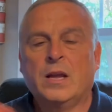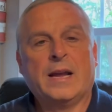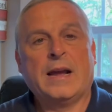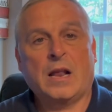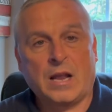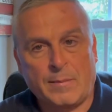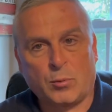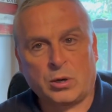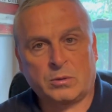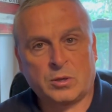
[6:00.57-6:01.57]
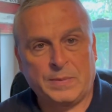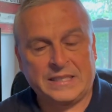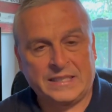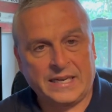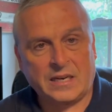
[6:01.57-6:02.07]
a lot more to be
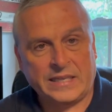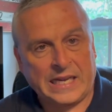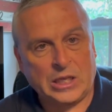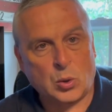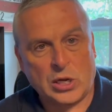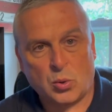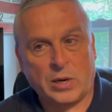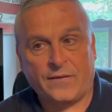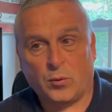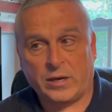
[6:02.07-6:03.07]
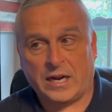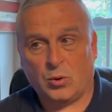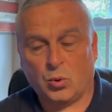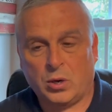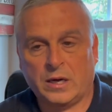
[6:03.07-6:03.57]
seen on
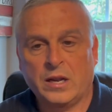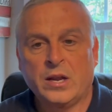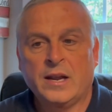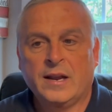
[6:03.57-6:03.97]
Haley2024.org.